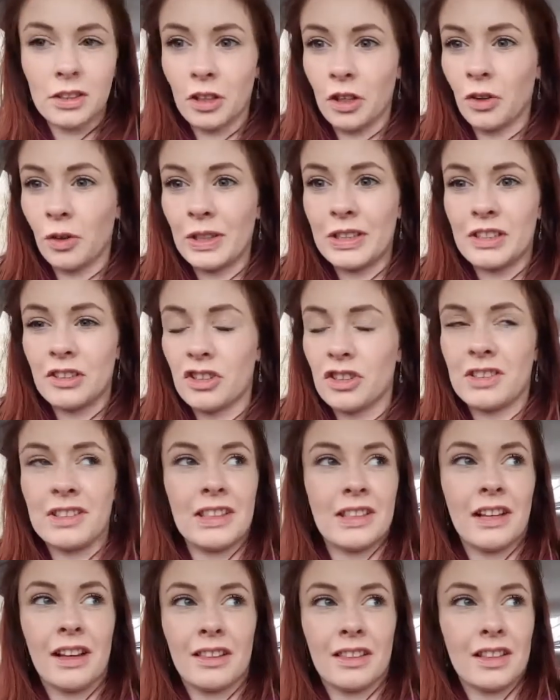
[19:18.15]
So I
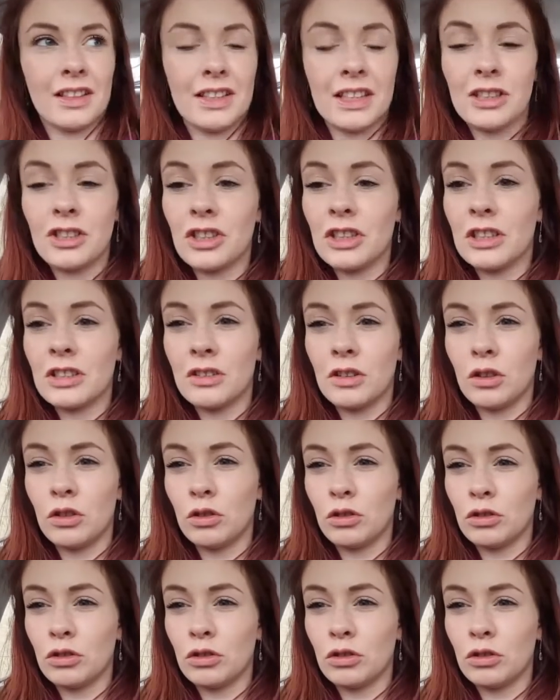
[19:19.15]
just did like the dishes, the